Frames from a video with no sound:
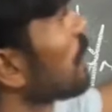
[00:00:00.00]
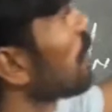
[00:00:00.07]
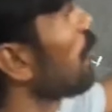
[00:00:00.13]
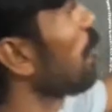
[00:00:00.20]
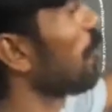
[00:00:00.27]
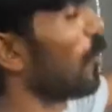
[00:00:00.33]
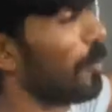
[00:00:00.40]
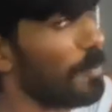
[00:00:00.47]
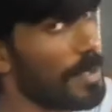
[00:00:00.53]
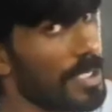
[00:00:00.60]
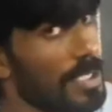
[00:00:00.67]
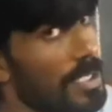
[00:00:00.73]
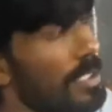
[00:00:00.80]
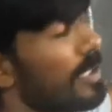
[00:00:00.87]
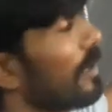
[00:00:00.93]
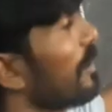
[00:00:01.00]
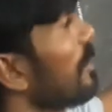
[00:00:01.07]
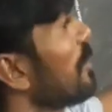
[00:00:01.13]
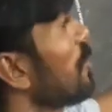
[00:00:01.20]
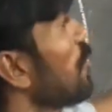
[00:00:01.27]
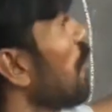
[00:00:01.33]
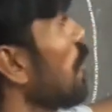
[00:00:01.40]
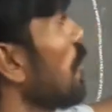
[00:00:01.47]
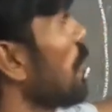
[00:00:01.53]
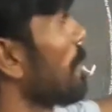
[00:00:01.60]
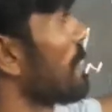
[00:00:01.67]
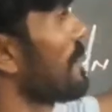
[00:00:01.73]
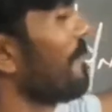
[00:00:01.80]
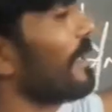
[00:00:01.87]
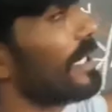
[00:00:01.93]
2 loops.
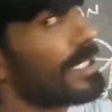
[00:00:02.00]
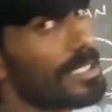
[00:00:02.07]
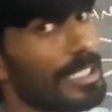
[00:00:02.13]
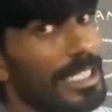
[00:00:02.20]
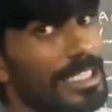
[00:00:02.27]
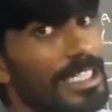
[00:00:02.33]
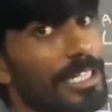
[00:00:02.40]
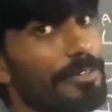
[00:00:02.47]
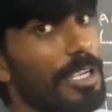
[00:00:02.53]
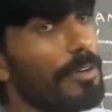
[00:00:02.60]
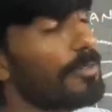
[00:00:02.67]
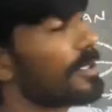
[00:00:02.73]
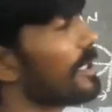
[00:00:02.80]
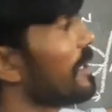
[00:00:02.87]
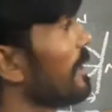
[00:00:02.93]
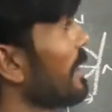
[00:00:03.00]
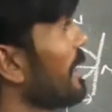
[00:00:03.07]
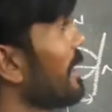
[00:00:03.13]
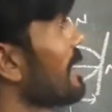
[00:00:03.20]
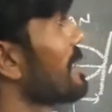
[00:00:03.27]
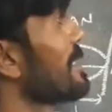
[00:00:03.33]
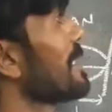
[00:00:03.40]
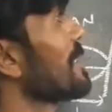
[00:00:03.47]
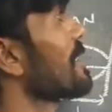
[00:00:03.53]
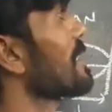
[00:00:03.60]
When a stationary wave in a structured